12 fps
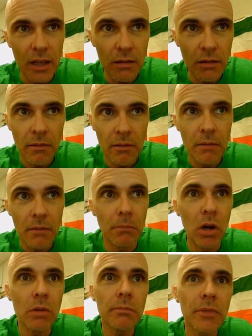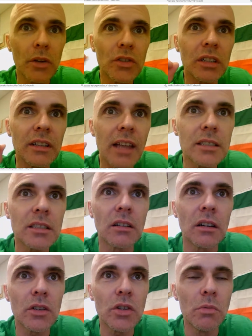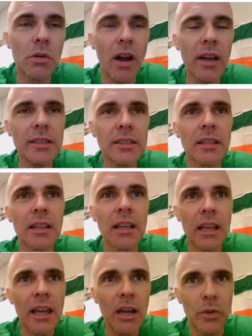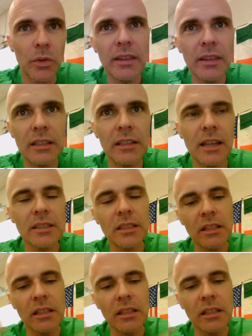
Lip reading: And then, boom, there's a lesson on human rights. And within that